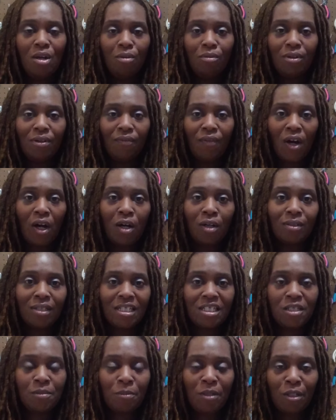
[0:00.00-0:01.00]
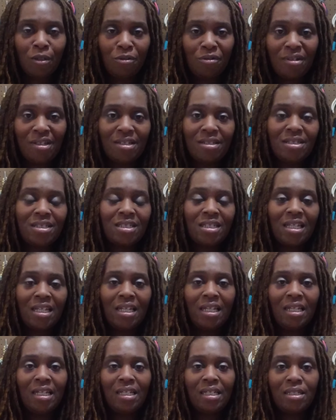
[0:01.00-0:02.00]
We've all experienced
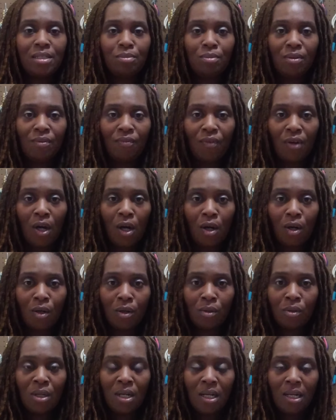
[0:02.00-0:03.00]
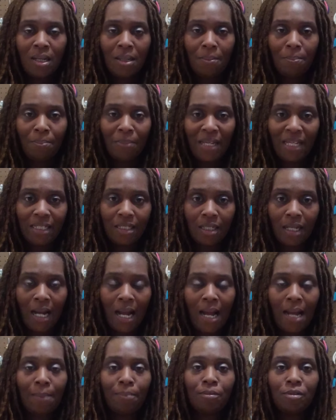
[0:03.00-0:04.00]
things, we've all made
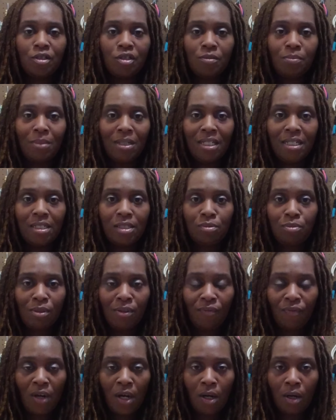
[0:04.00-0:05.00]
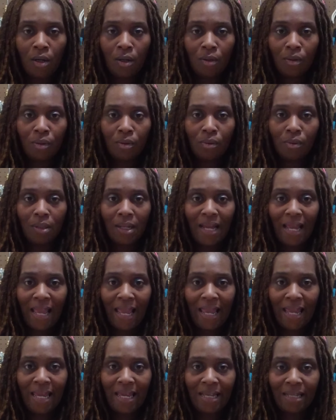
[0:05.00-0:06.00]
accomplishments, we've all
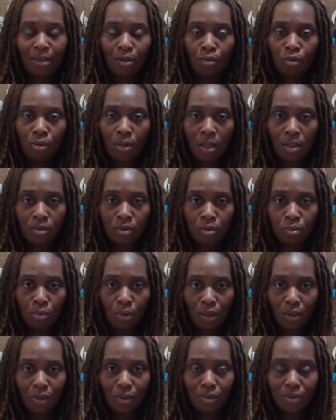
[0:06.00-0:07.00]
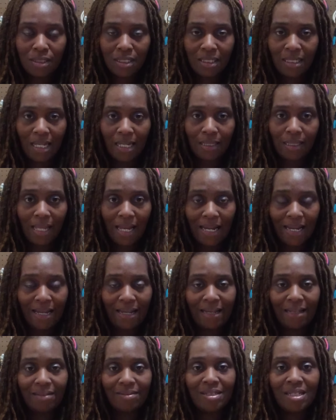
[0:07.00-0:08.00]
had crossroads in our
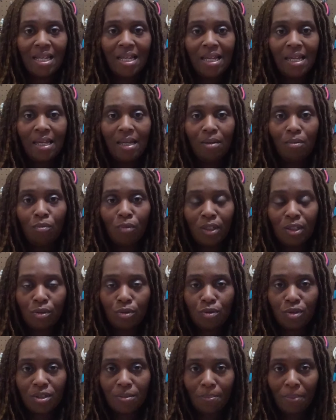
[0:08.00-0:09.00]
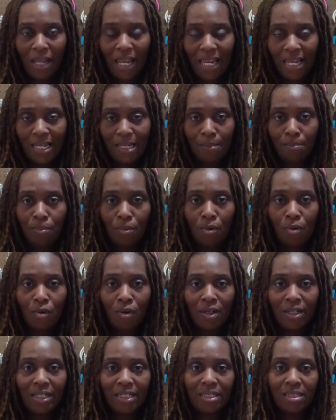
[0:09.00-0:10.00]
lives, went through some pain
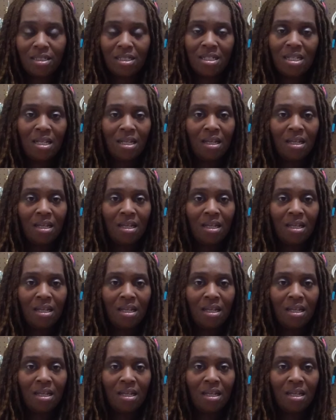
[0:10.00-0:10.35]
points,